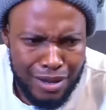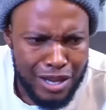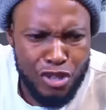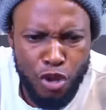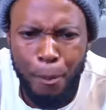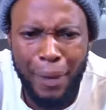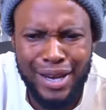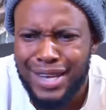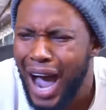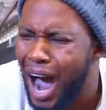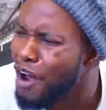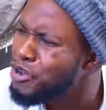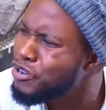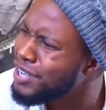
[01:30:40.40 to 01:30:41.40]
It no matter
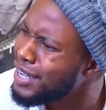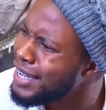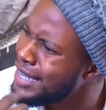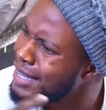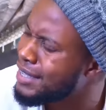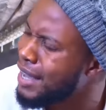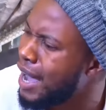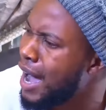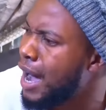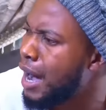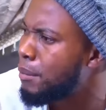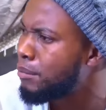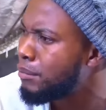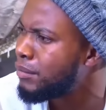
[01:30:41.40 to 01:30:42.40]
how you take it,
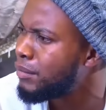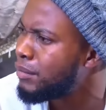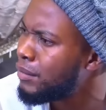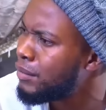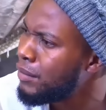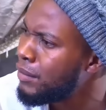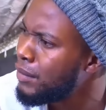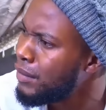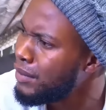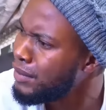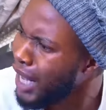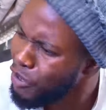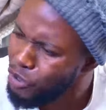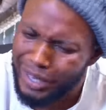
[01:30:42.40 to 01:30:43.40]

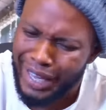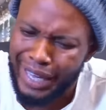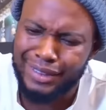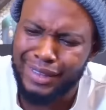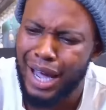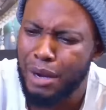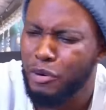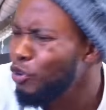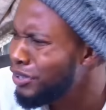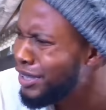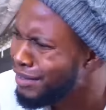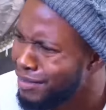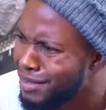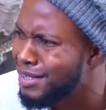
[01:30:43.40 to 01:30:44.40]
how you get that? You know
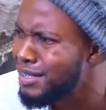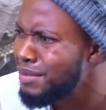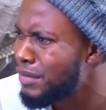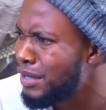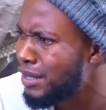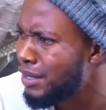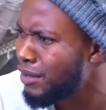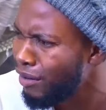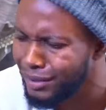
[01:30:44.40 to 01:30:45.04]
the reason me.